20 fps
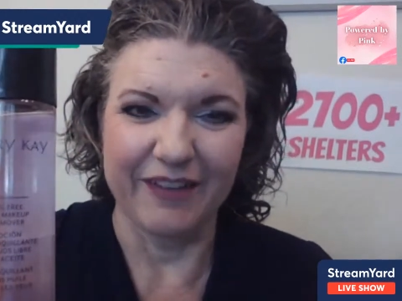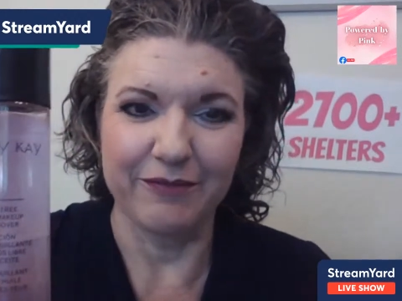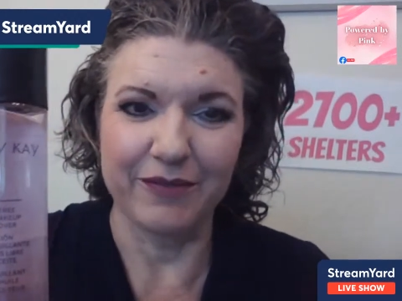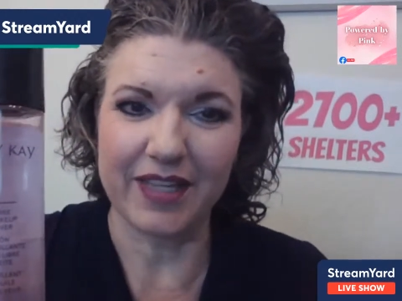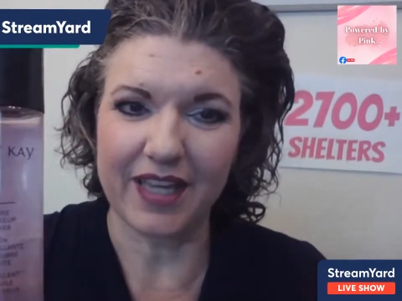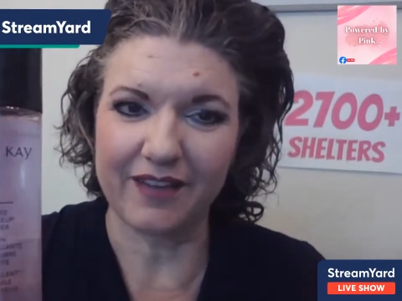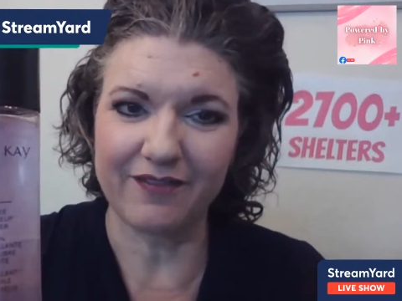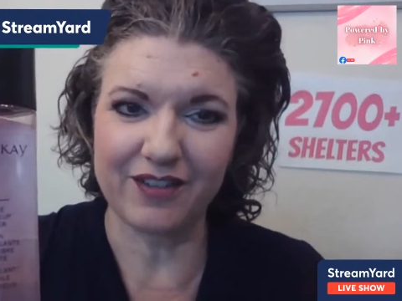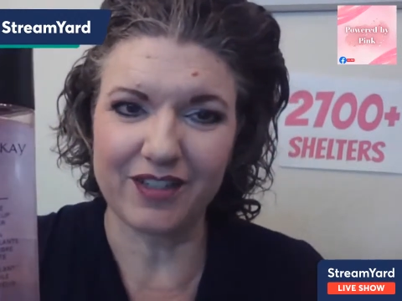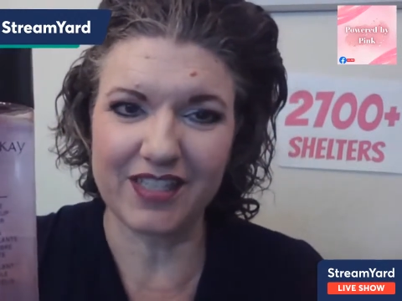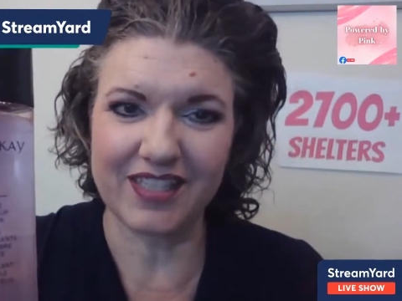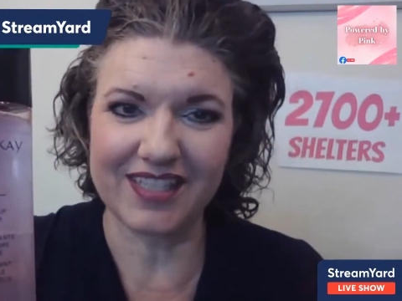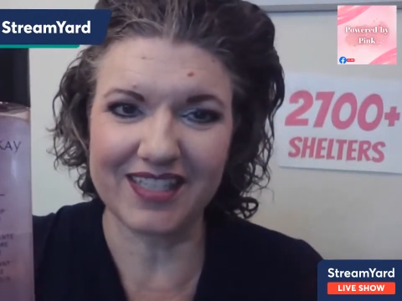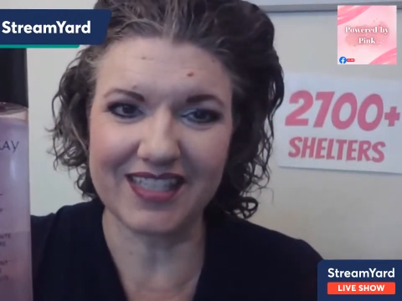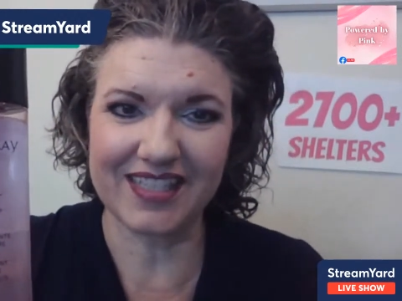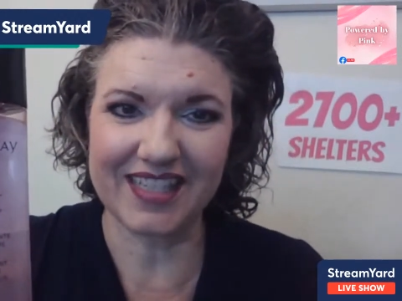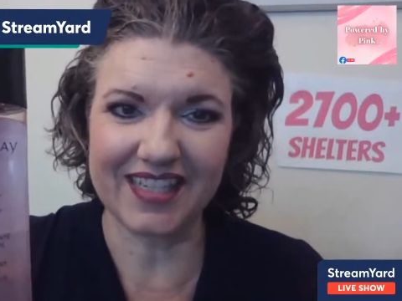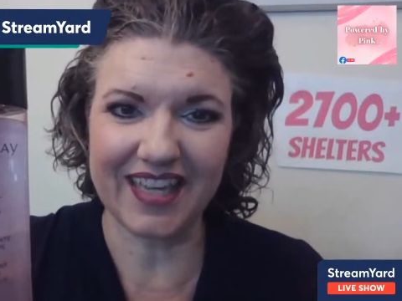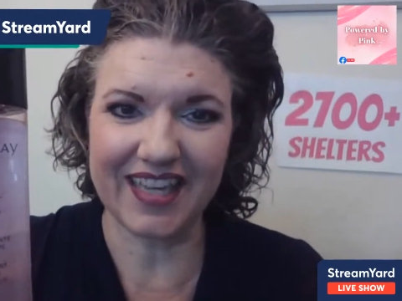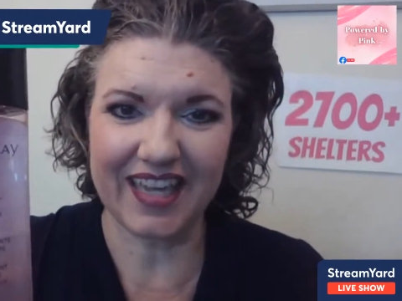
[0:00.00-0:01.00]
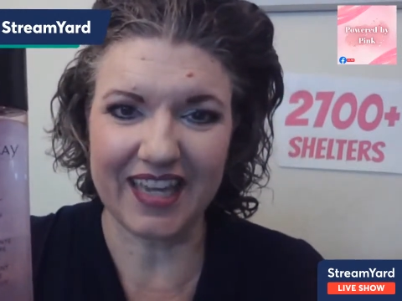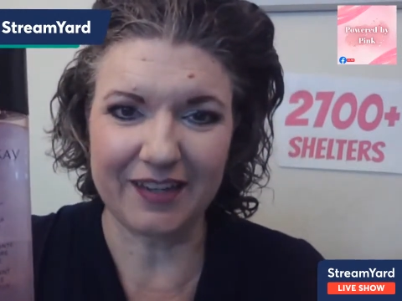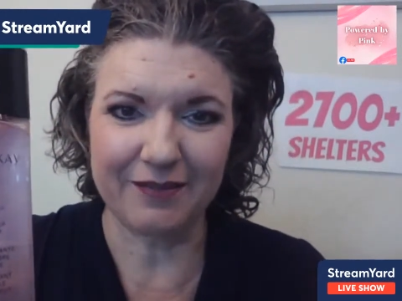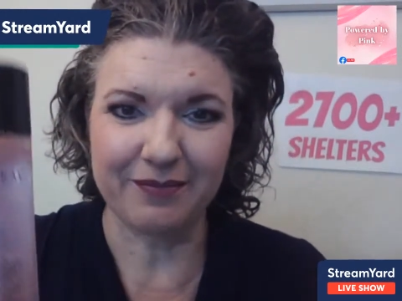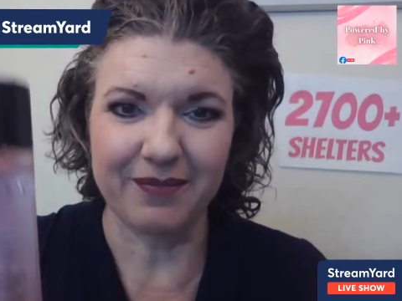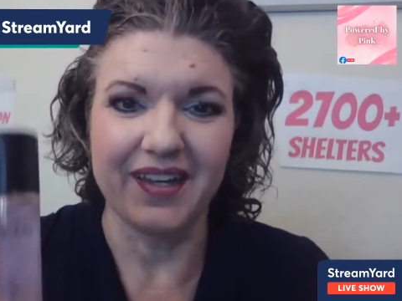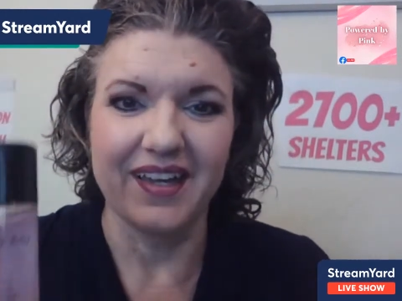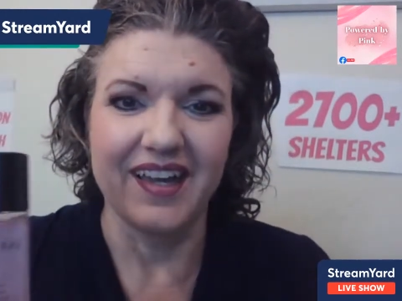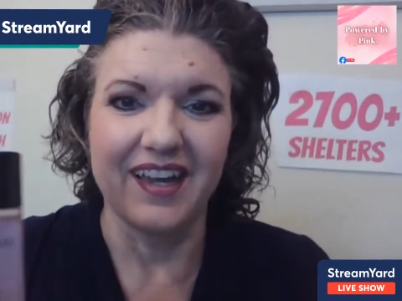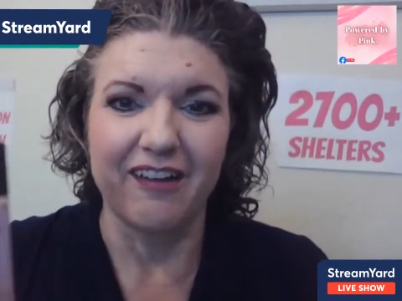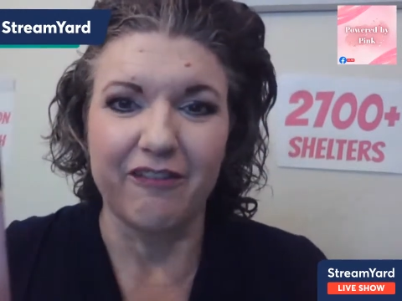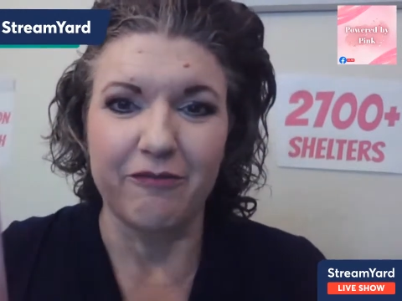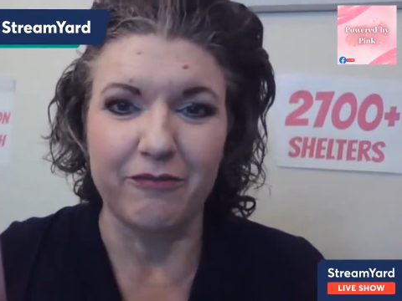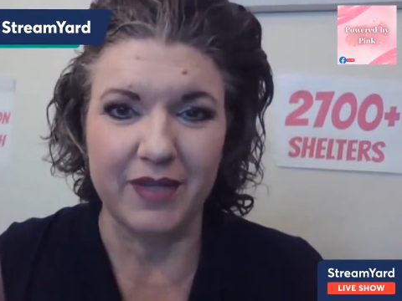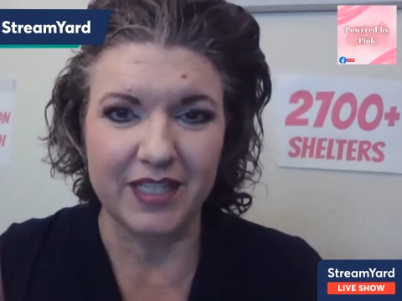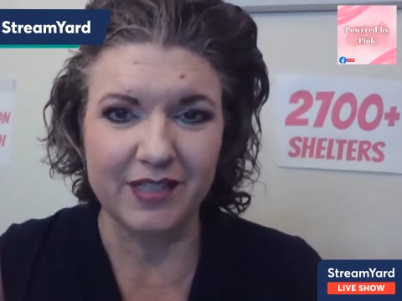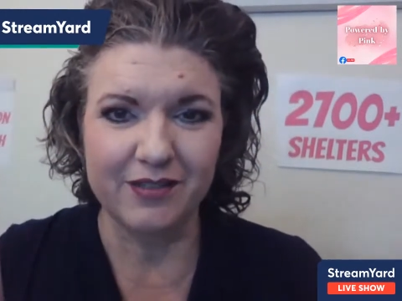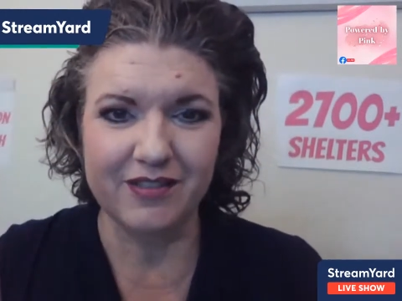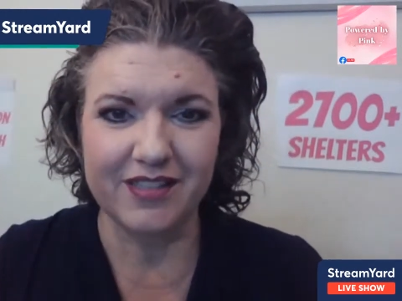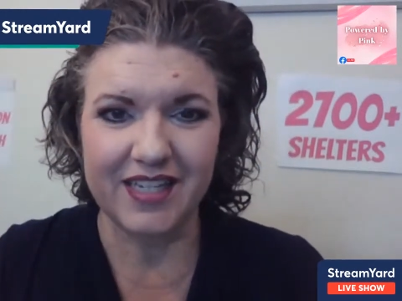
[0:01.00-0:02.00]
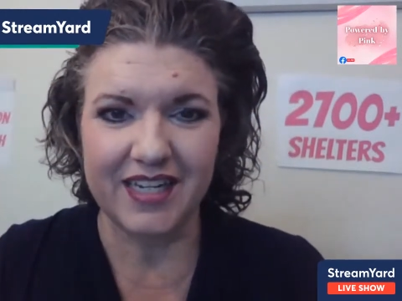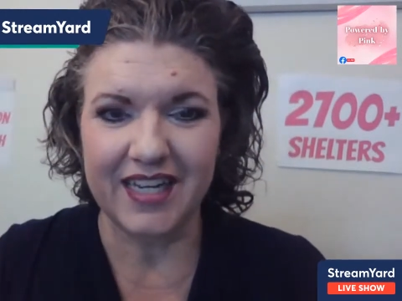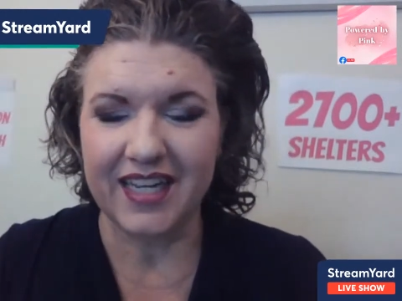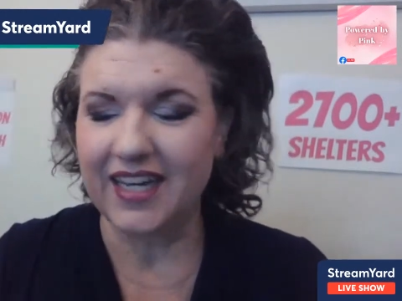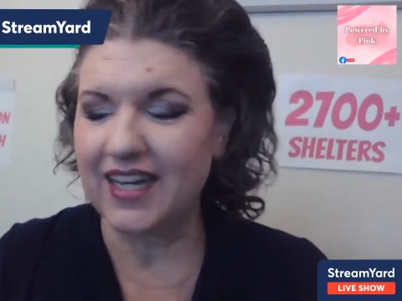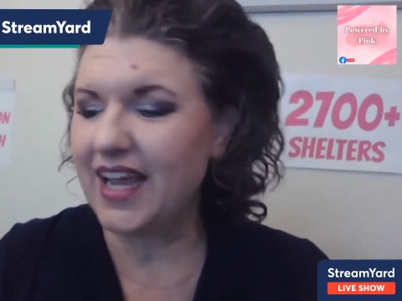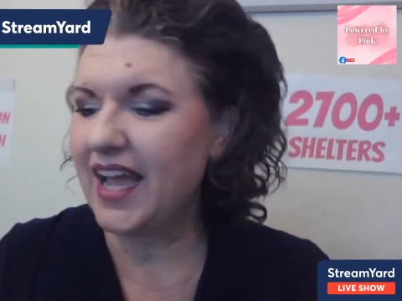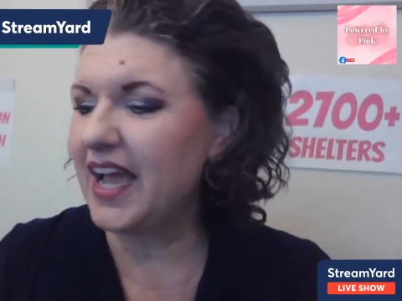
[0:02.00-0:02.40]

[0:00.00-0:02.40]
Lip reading: Ever since it came, I've been using it.